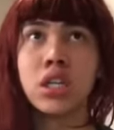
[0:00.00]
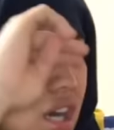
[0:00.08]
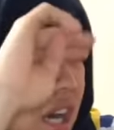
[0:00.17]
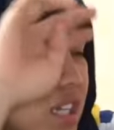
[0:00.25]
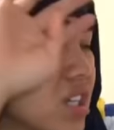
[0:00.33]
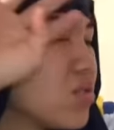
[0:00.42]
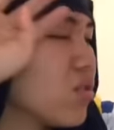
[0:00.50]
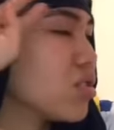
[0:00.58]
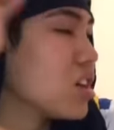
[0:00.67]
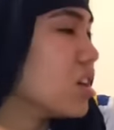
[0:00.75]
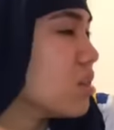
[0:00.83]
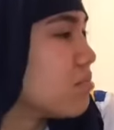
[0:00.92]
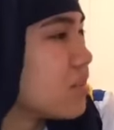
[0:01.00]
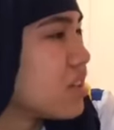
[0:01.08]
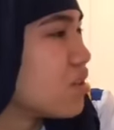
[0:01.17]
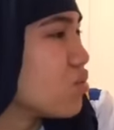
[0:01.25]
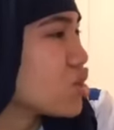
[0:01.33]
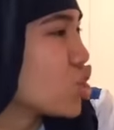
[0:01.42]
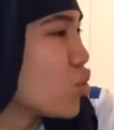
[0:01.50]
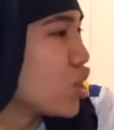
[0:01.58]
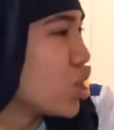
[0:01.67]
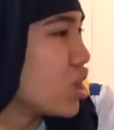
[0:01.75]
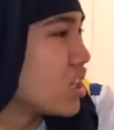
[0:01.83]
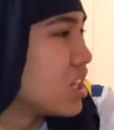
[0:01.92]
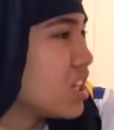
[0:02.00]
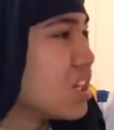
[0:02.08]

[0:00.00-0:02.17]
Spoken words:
I just woke up. What's going on?